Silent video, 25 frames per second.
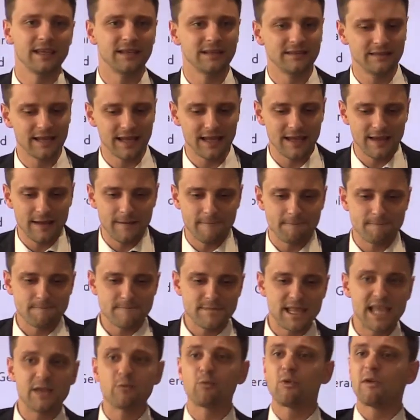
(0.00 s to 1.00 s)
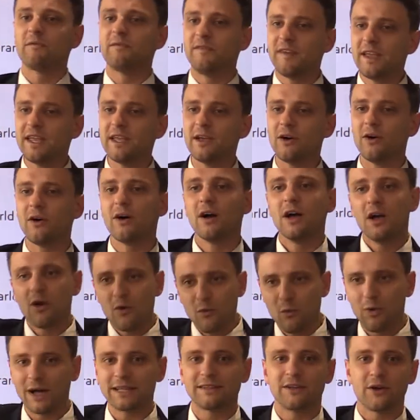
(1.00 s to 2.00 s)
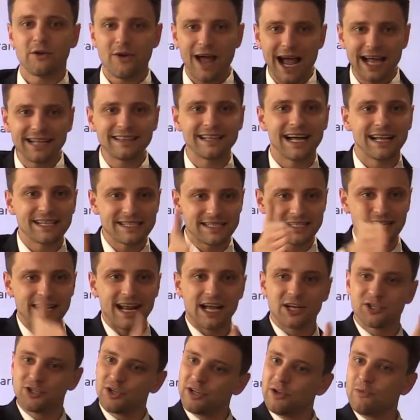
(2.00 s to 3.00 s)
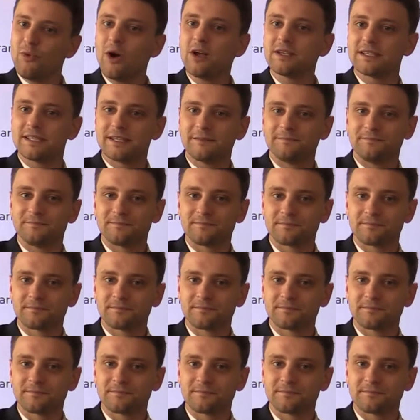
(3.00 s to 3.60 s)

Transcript: they reveal what the right answer actually was.